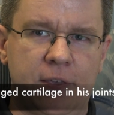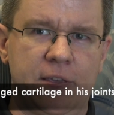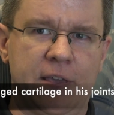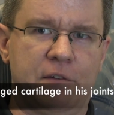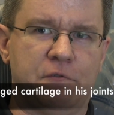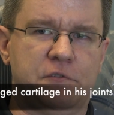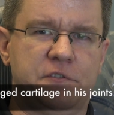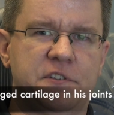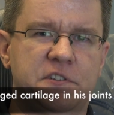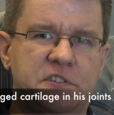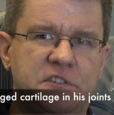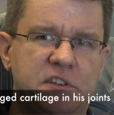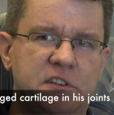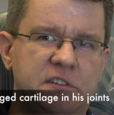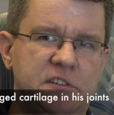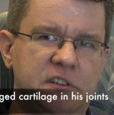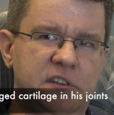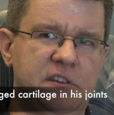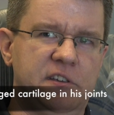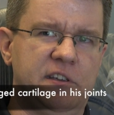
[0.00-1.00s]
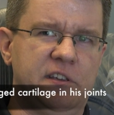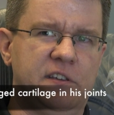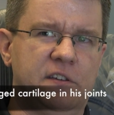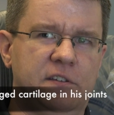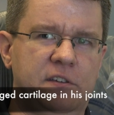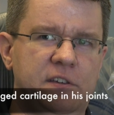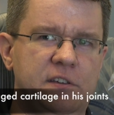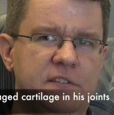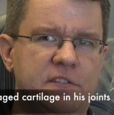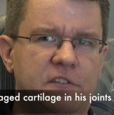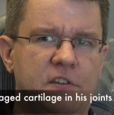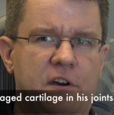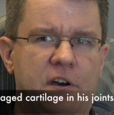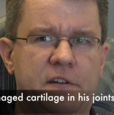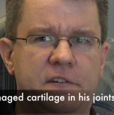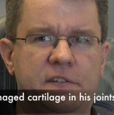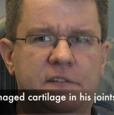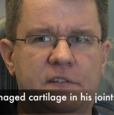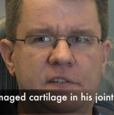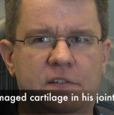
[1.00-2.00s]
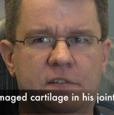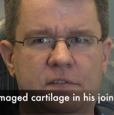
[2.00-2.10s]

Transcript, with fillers: Yeah, and with the C T, he thought